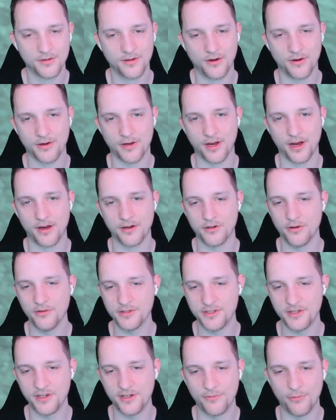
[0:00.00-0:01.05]
Okay, I
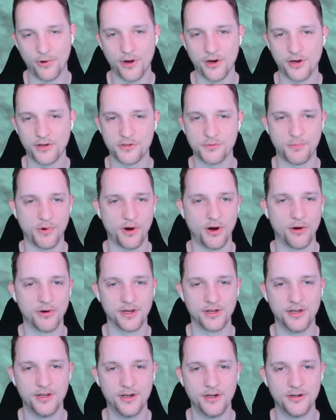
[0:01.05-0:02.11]
don't see water
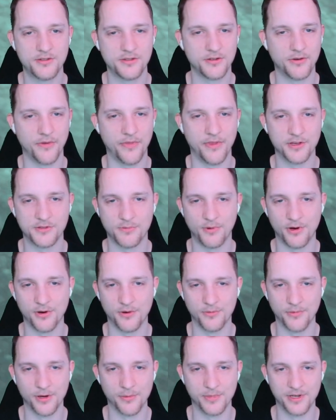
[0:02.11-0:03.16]
sprouting here, so this
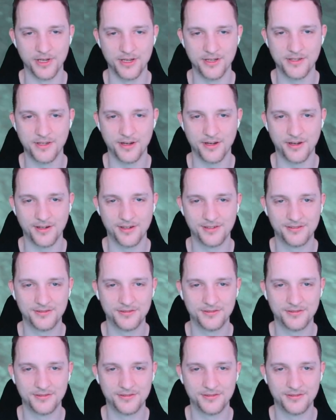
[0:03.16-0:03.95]
one will be easier.